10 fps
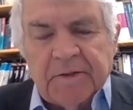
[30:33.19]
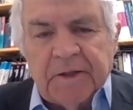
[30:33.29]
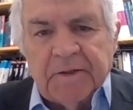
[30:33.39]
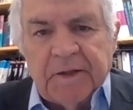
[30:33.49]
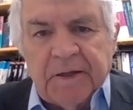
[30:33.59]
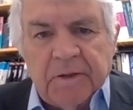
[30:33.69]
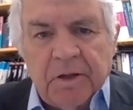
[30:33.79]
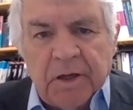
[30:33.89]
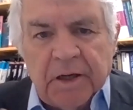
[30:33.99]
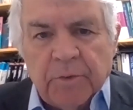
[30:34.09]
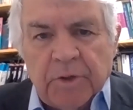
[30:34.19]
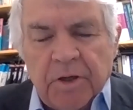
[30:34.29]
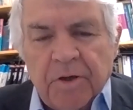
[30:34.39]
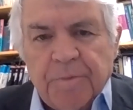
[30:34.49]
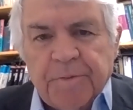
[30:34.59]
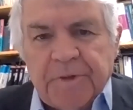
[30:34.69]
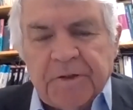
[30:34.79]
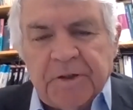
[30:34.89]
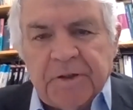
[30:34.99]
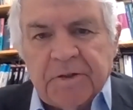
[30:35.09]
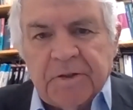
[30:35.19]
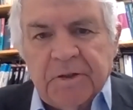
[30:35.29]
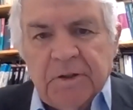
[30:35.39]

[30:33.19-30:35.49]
I would hope that this